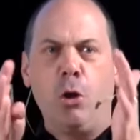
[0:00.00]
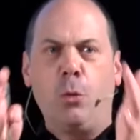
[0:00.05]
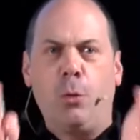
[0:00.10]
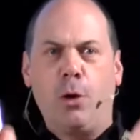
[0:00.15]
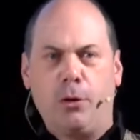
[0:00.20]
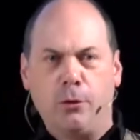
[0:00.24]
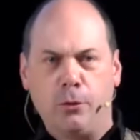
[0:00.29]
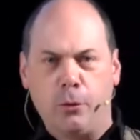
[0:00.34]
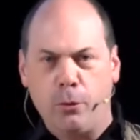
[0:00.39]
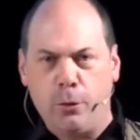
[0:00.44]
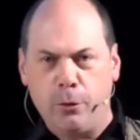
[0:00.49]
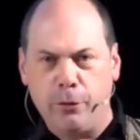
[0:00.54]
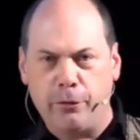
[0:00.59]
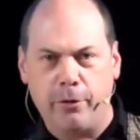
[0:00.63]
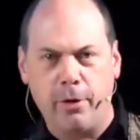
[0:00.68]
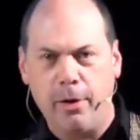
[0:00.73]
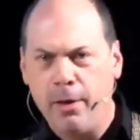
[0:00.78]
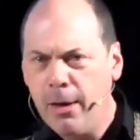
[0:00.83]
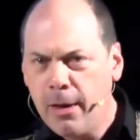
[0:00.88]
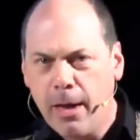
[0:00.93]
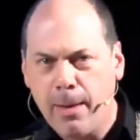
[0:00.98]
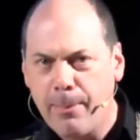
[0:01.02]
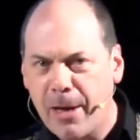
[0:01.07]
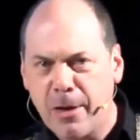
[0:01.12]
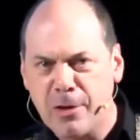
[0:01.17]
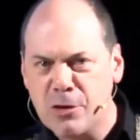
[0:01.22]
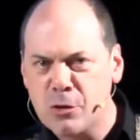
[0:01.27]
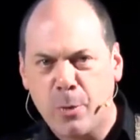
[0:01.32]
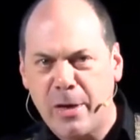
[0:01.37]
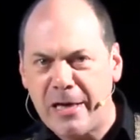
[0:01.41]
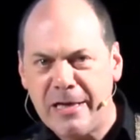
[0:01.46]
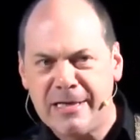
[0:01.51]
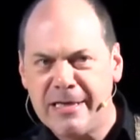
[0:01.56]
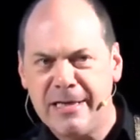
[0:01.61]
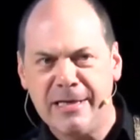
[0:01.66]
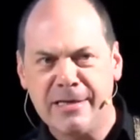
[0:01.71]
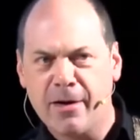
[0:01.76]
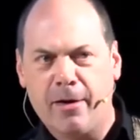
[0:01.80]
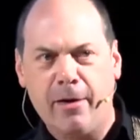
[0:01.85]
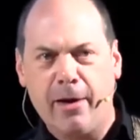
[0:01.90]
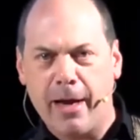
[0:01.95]
world order about 20
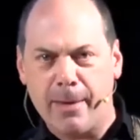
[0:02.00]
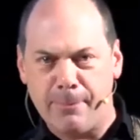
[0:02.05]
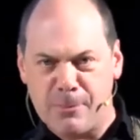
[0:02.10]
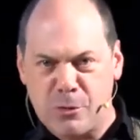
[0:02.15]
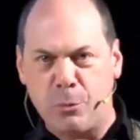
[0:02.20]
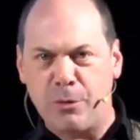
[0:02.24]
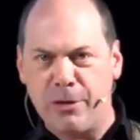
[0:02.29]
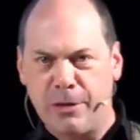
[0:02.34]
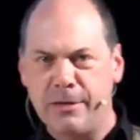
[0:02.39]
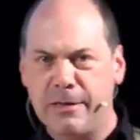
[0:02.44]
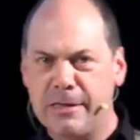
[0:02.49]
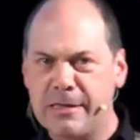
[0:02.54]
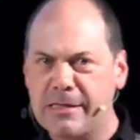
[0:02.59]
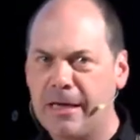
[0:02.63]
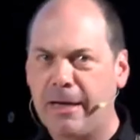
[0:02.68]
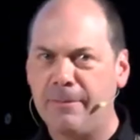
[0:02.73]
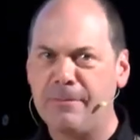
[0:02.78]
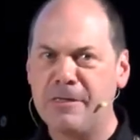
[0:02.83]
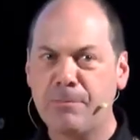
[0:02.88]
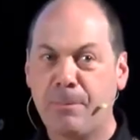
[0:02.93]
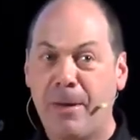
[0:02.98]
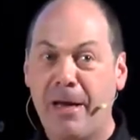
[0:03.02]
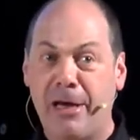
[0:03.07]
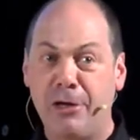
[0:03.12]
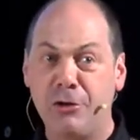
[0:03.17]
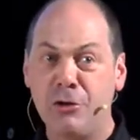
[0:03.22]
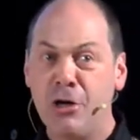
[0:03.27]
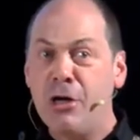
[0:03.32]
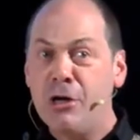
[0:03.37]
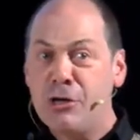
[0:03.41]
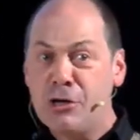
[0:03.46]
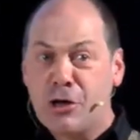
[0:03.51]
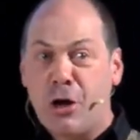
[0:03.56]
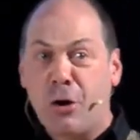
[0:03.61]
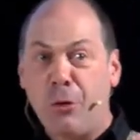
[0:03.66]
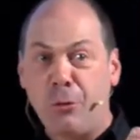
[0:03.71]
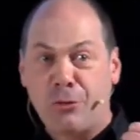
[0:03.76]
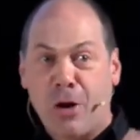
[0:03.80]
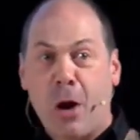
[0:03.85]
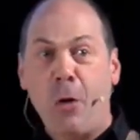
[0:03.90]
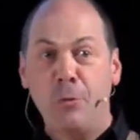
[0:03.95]
times within the same speech.
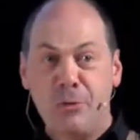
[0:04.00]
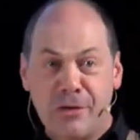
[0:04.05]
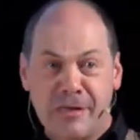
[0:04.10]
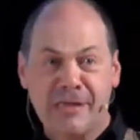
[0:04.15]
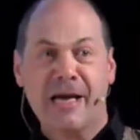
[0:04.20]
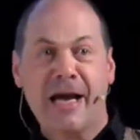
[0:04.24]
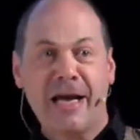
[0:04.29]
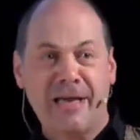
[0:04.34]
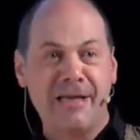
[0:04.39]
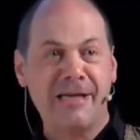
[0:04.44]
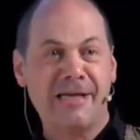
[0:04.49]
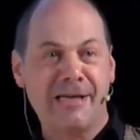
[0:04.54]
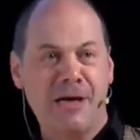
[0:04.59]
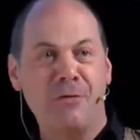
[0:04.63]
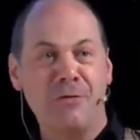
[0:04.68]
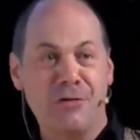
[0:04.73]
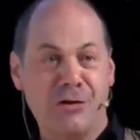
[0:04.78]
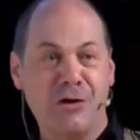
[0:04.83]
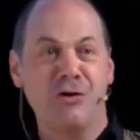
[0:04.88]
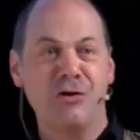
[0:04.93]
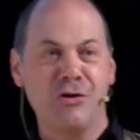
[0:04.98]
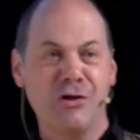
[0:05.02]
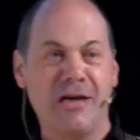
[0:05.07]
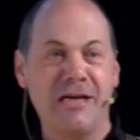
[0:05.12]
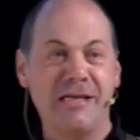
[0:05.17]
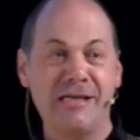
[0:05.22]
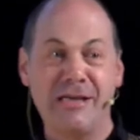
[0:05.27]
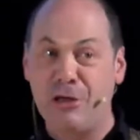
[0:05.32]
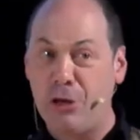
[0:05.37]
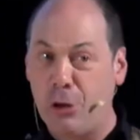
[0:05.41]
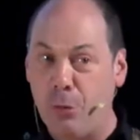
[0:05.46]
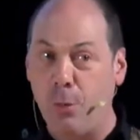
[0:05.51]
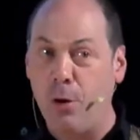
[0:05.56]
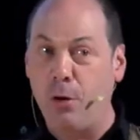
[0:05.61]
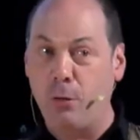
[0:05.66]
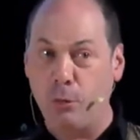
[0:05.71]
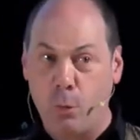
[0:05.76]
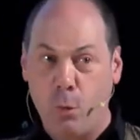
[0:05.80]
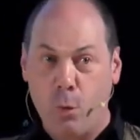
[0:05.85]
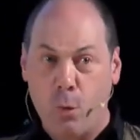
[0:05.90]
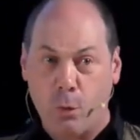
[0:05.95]
So don't say there's no such thing as a new
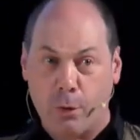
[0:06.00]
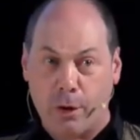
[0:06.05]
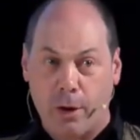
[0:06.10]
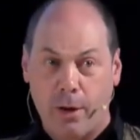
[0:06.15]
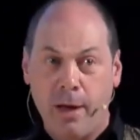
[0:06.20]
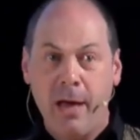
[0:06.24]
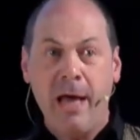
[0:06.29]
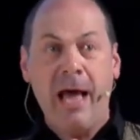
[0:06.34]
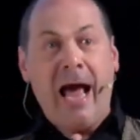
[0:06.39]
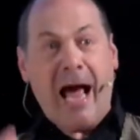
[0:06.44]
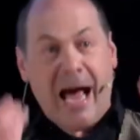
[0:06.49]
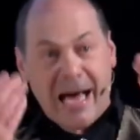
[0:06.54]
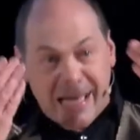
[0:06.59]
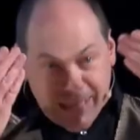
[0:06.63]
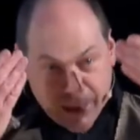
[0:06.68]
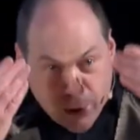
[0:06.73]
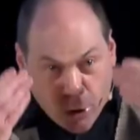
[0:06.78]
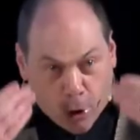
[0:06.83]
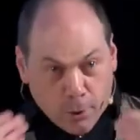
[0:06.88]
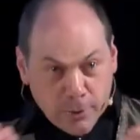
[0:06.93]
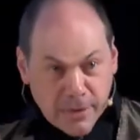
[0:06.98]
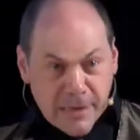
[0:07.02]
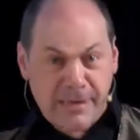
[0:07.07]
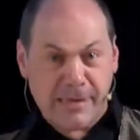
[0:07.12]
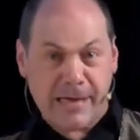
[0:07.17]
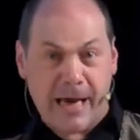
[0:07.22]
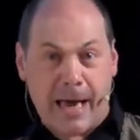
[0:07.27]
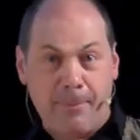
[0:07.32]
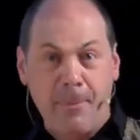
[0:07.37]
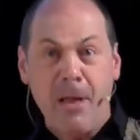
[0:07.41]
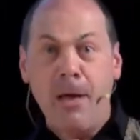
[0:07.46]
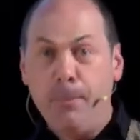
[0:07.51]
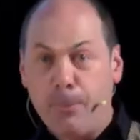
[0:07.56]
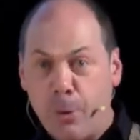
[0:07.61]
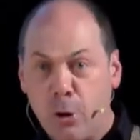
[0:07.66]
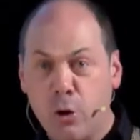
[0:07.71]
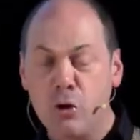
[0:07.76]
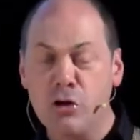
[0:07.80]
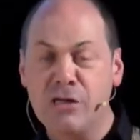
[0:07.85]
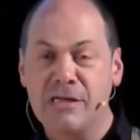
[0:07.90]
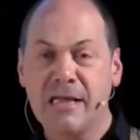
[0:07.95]
world order as a concept,
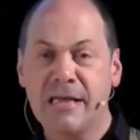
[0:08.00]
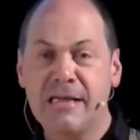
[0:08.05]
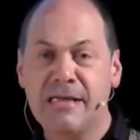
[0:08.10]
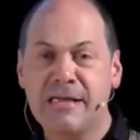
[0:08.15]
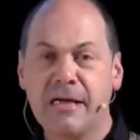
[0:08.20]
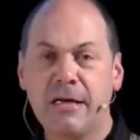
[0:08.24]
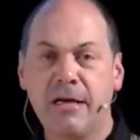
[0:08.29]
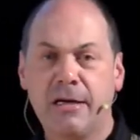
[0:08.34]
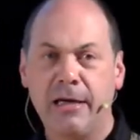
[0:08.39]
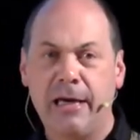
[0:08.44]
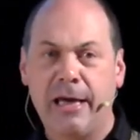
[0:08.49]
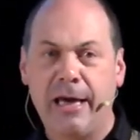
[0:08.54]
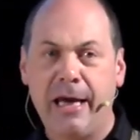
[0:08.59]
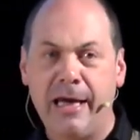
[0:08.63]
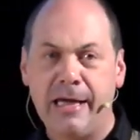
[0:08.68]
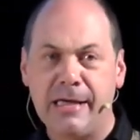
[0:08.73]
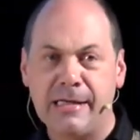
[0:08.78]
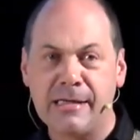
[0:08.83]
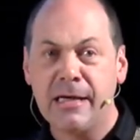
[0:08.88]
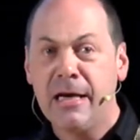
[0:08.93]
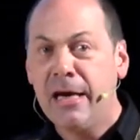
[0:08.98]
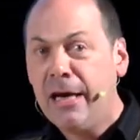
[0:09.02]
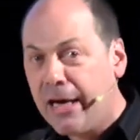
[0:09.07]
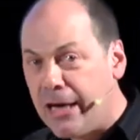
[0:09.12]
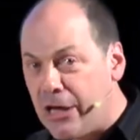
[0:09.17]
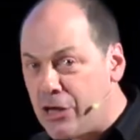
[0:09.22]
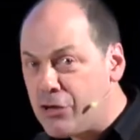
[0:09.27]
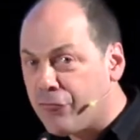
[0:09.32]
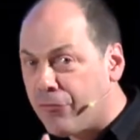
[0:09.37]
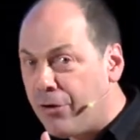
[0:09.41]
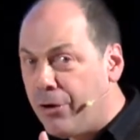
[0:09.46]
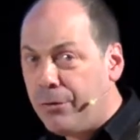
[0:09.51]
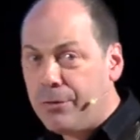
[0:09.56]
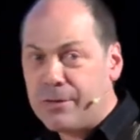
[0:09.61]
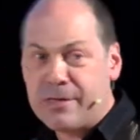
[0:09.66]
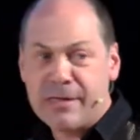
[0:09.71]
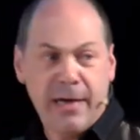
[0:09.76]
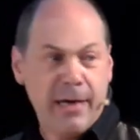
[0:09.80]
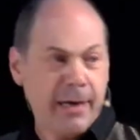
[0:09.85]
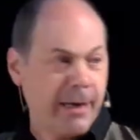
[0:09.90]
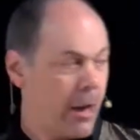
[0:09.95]
because there certainly is, and its
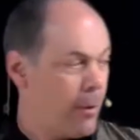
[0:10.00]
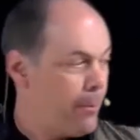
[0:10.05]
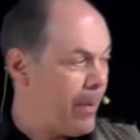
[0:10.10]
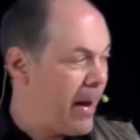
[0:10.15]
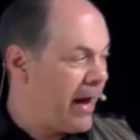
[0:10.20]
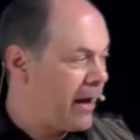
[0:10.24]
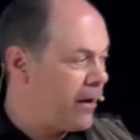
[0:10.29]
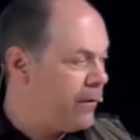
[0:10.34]
roots go back a